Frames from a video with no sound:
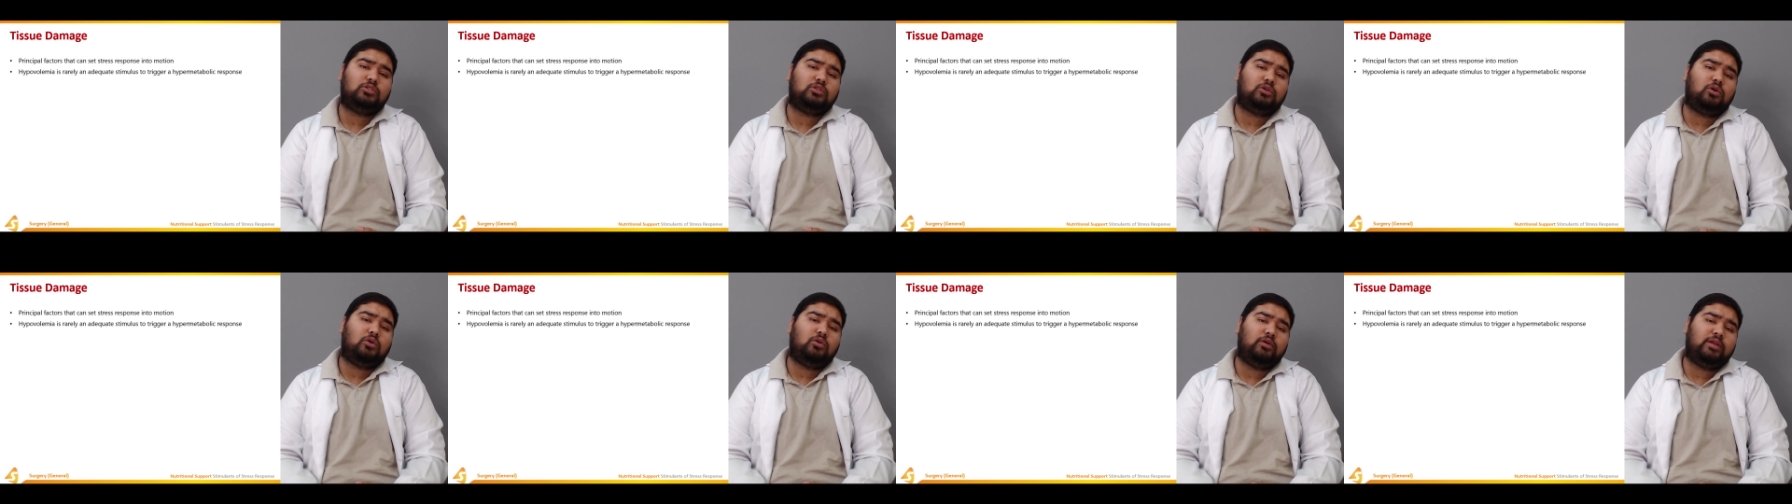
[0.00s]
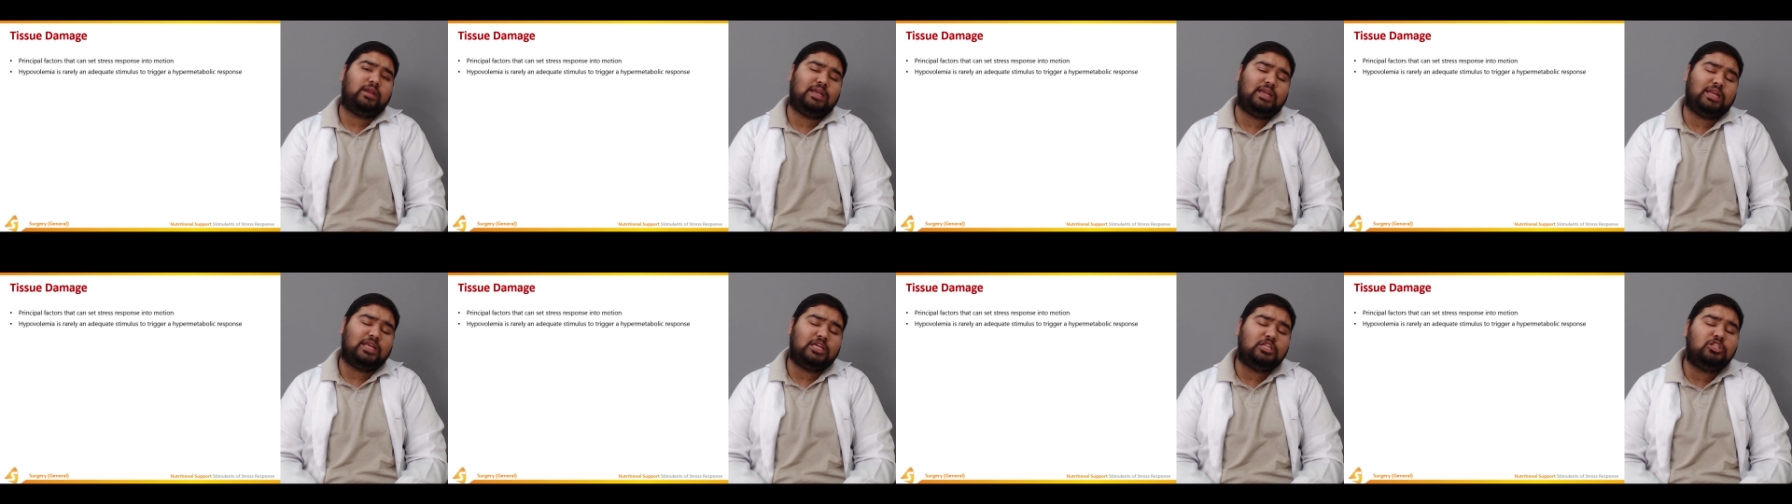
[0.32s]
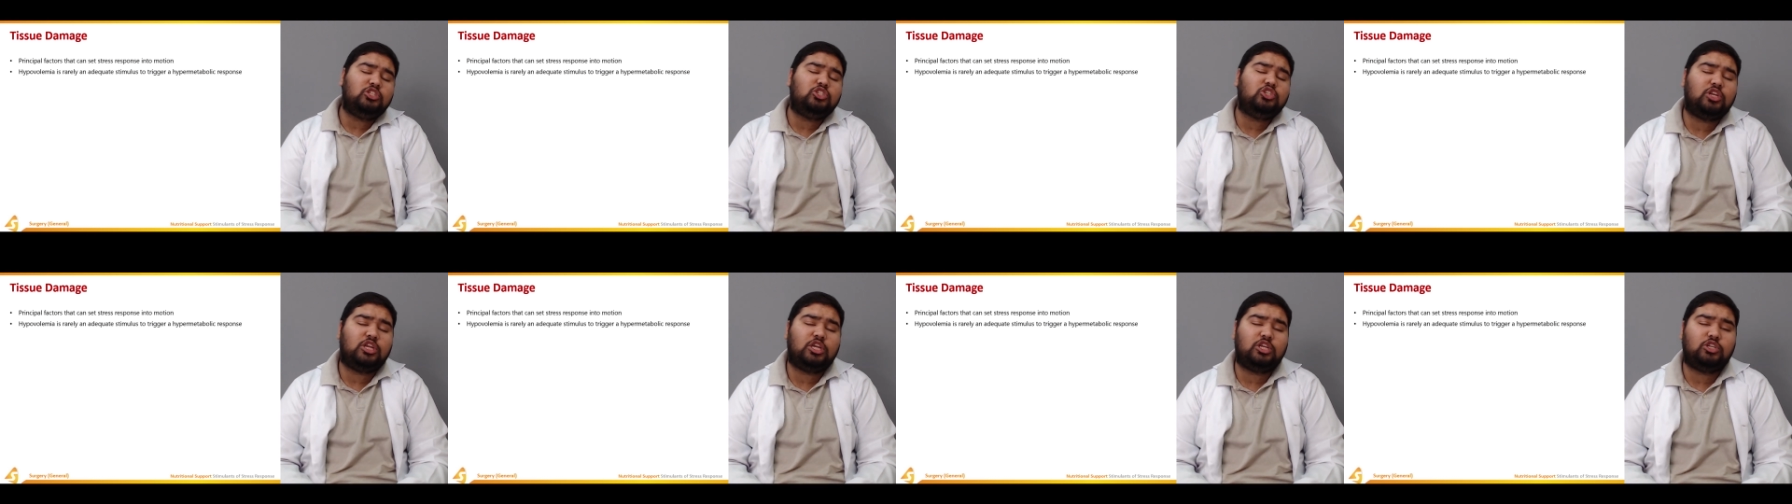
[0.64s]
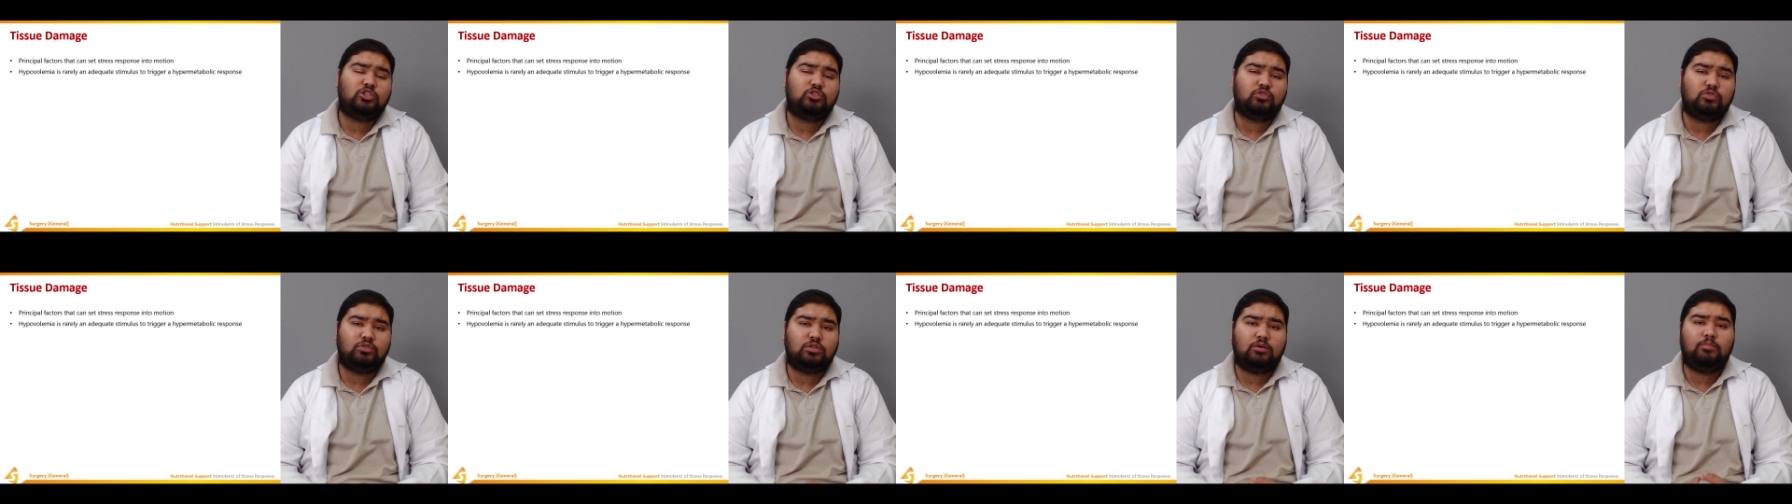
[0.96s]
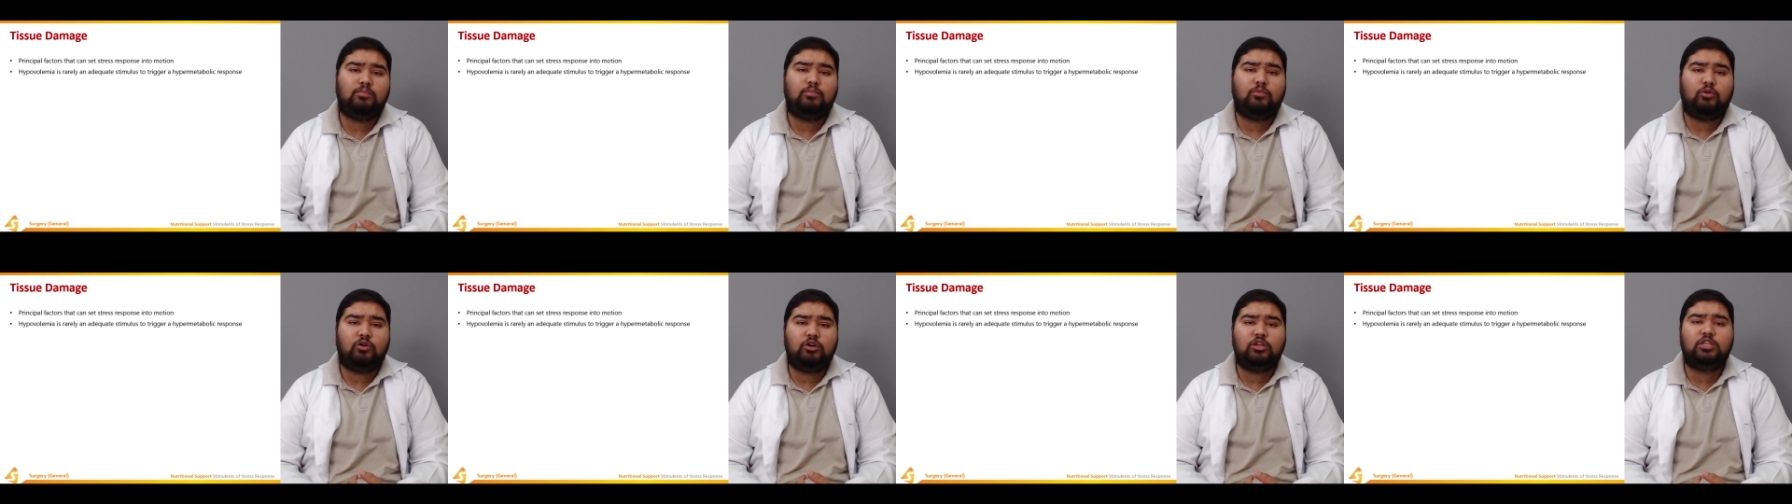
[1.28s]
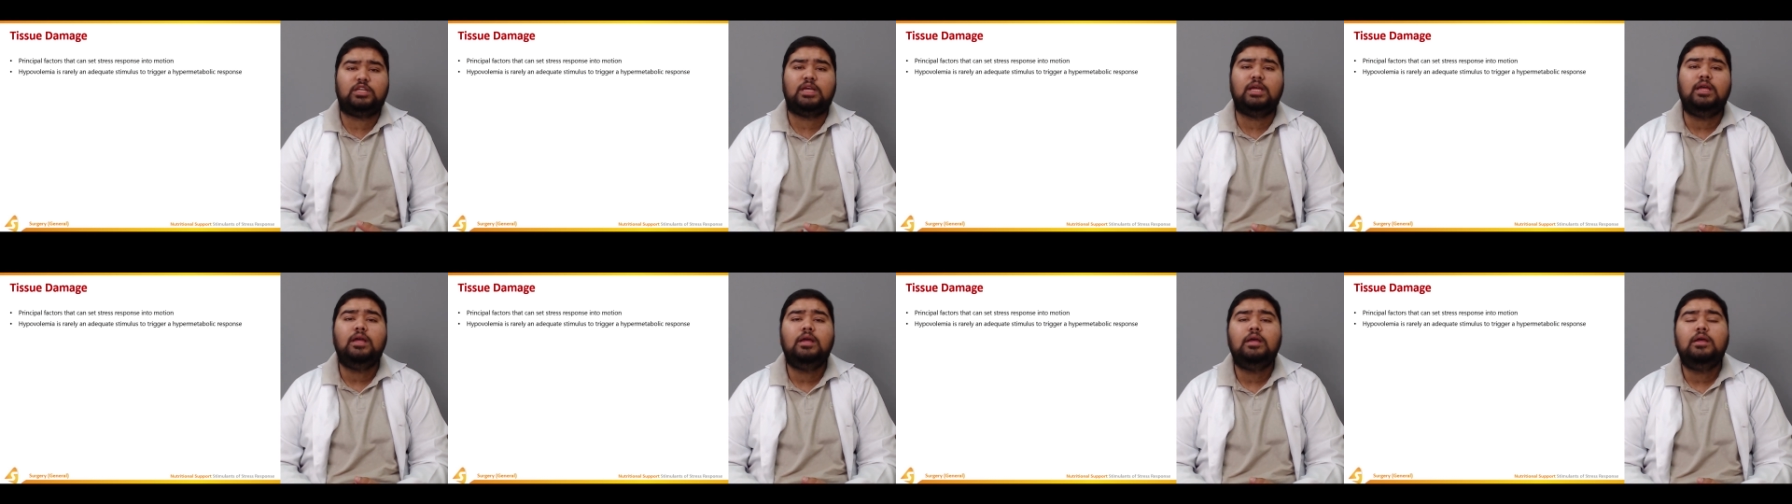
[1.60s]
or an injury to the
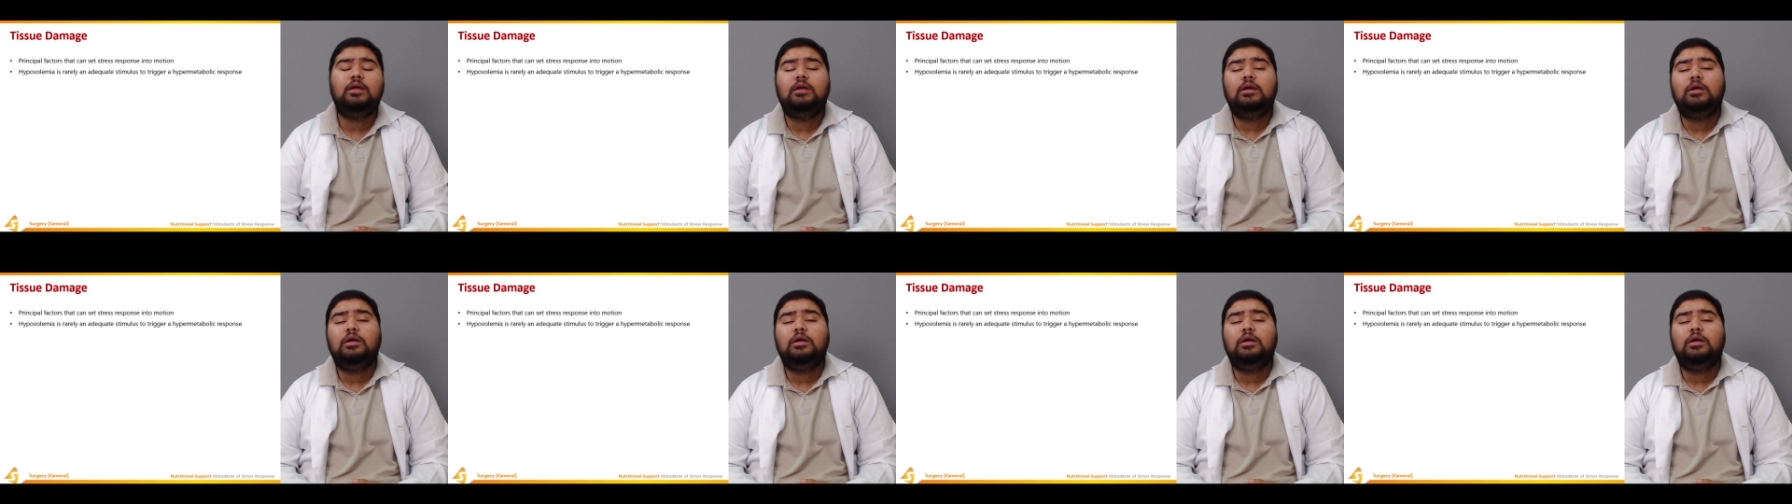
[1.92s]
body,